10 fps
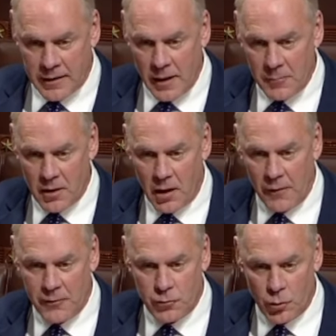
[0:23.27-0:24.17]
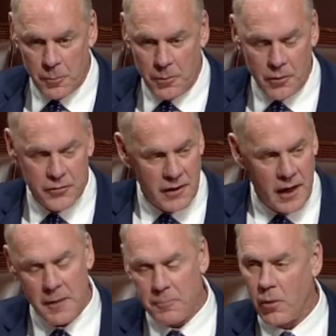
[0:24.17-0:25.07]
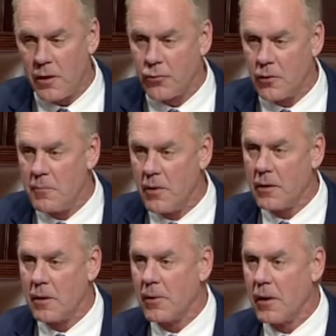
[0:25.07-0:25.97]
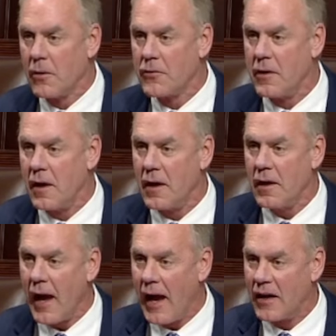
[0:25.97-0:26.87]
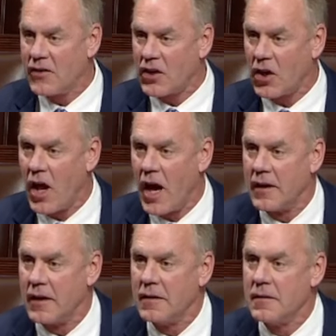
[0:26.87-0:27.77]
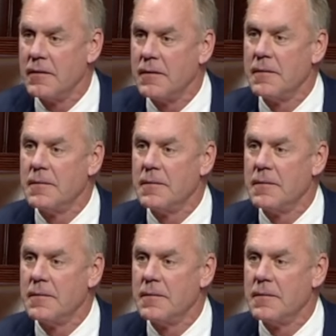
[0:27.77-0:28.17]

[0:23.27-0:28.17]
I came in office, we were producing 8.3 million barrels a day and declining.